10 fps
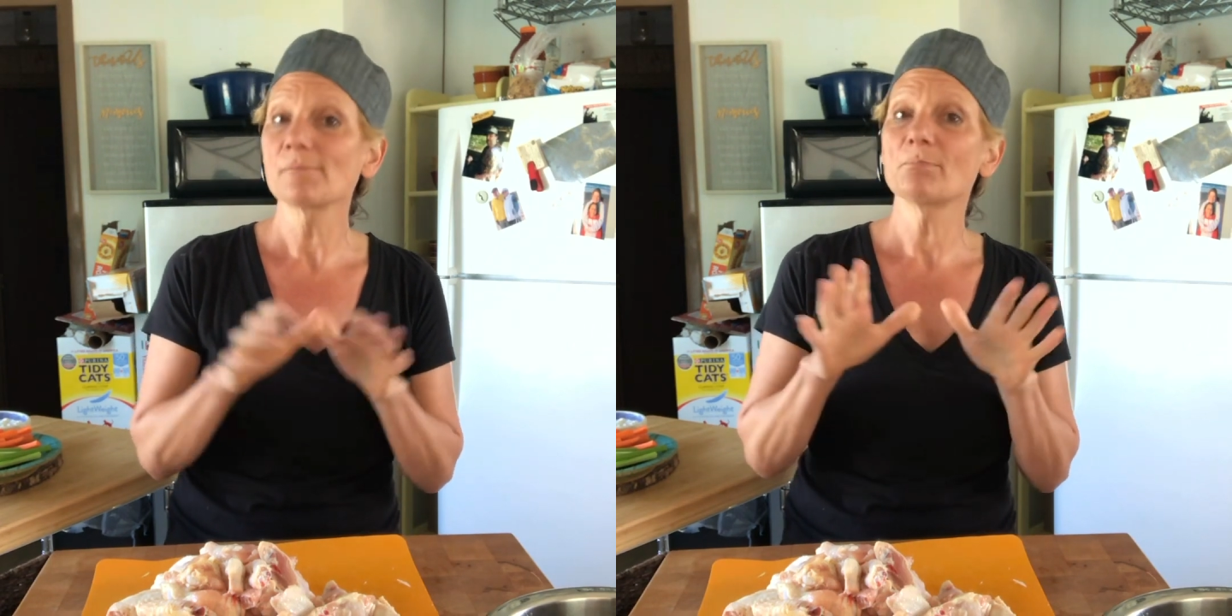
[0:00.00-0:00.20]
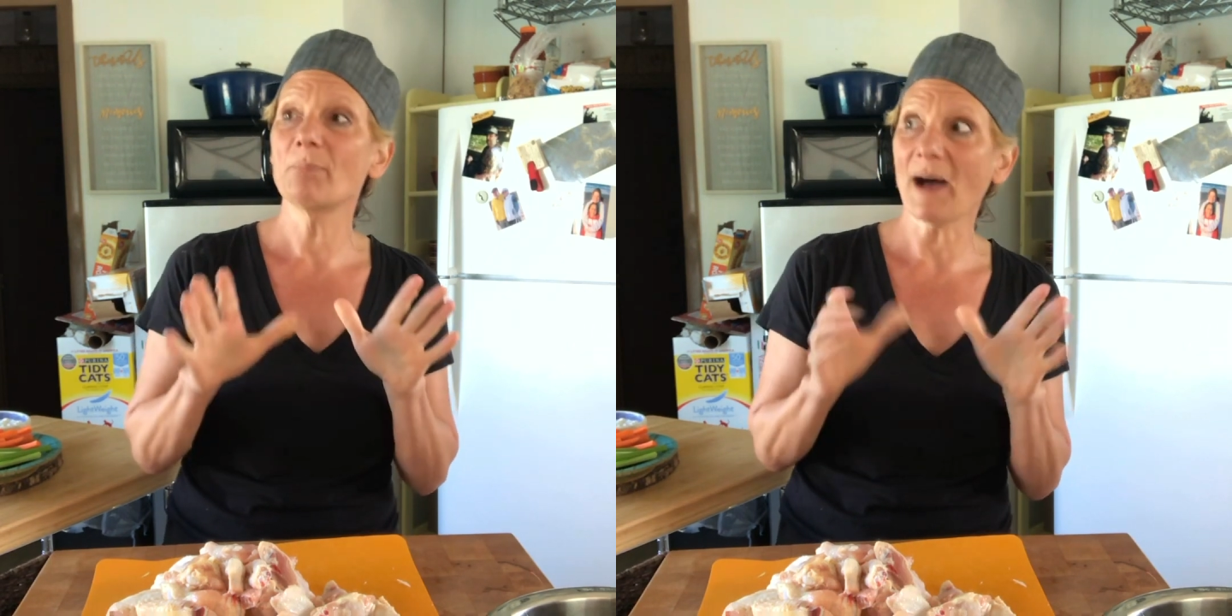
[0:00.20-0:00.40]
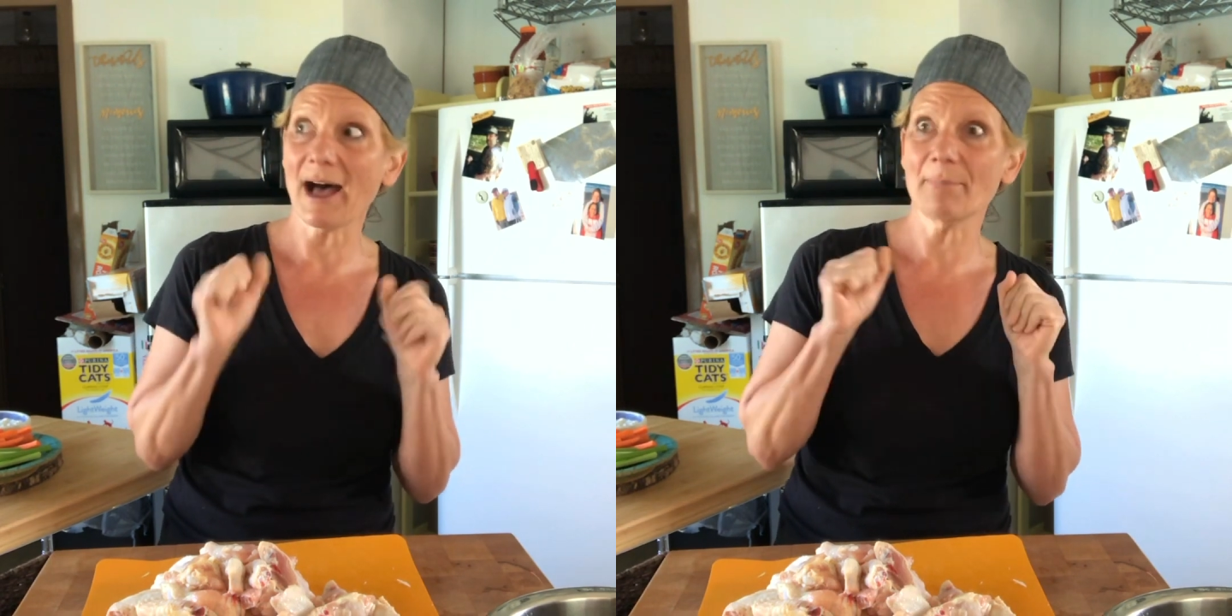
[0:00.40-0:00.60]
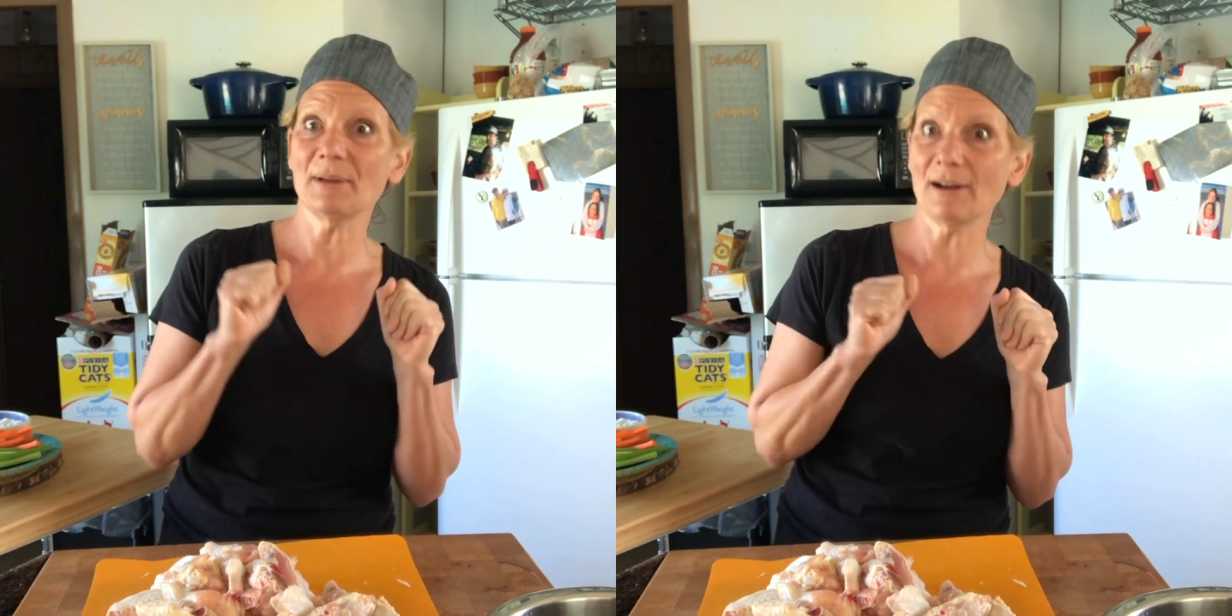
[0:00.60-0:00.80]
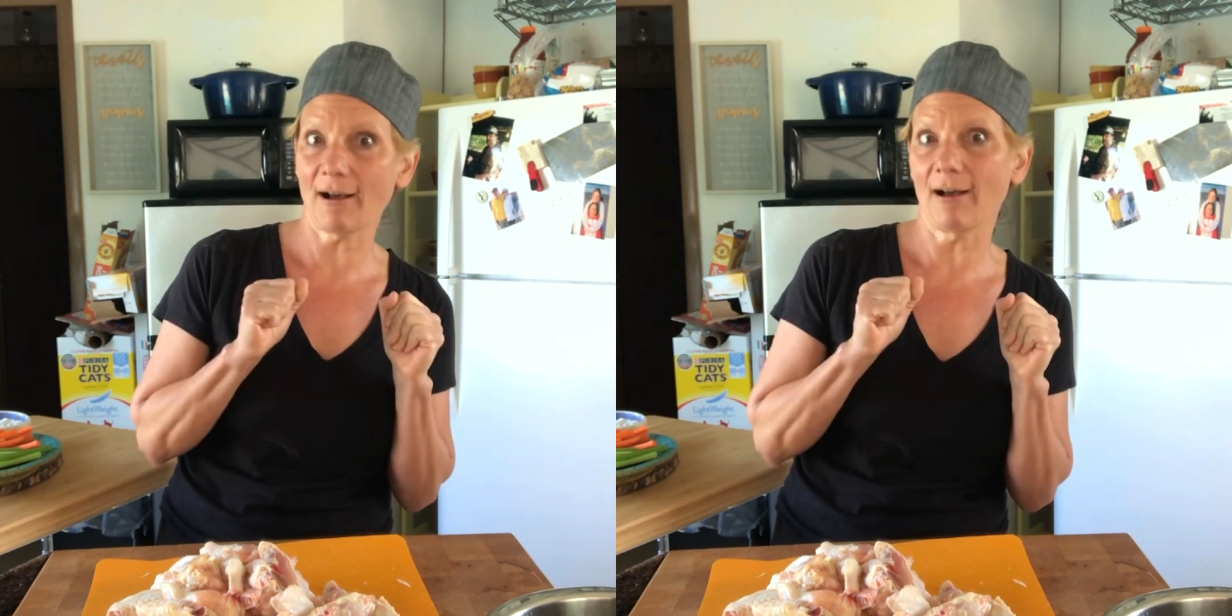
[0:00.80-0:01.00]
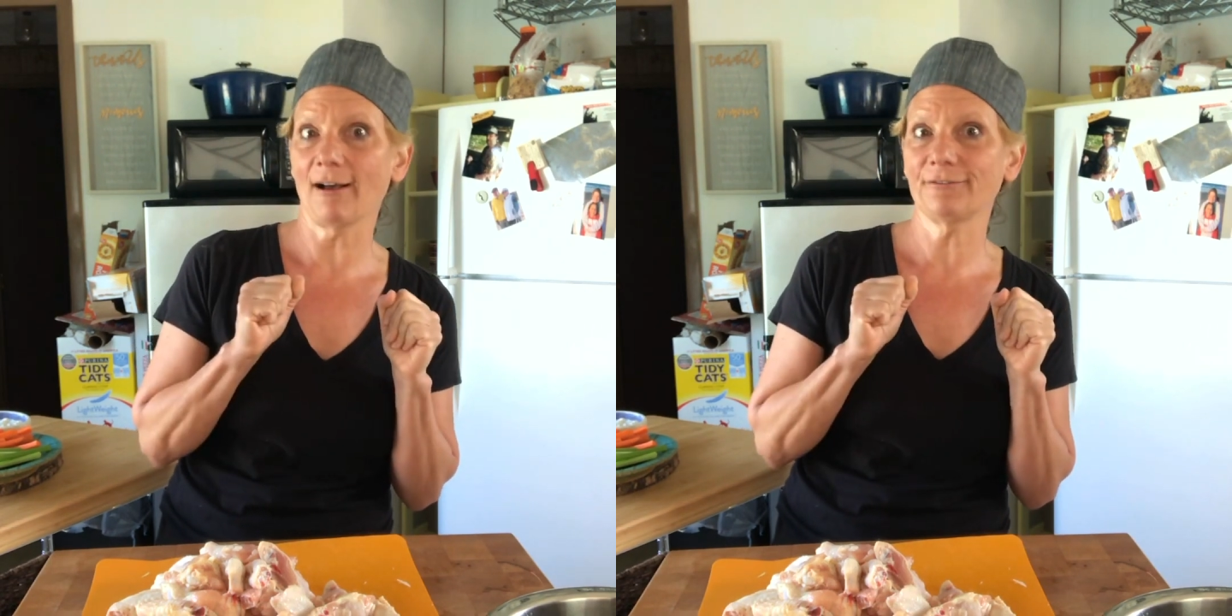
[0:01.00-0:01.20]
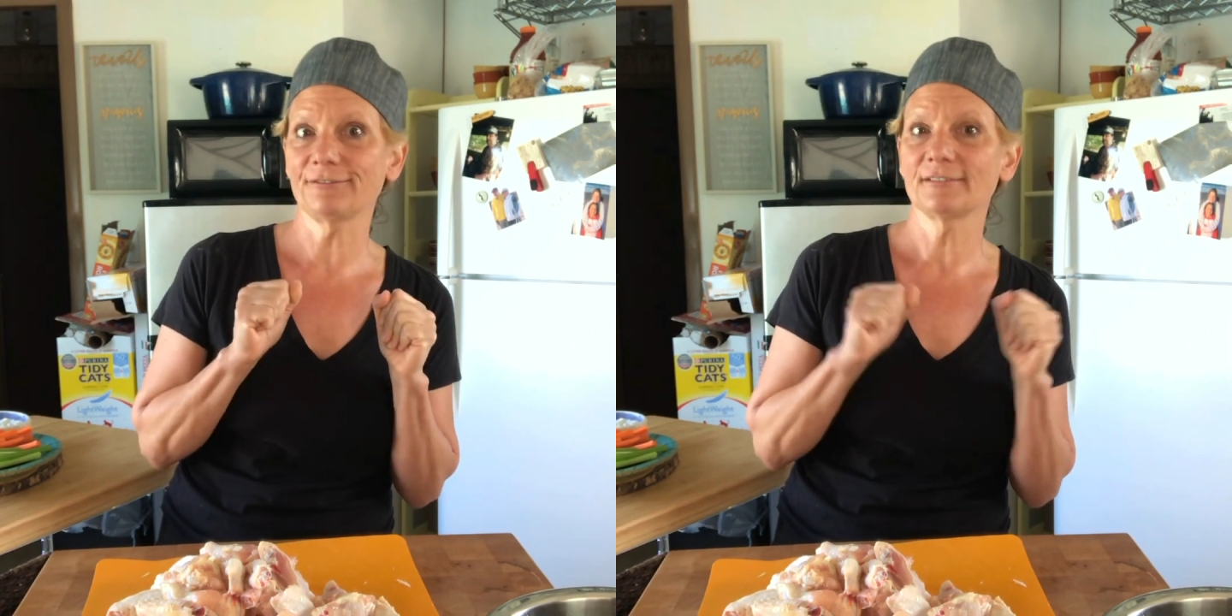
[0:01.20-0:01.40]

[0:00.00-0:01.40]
popping off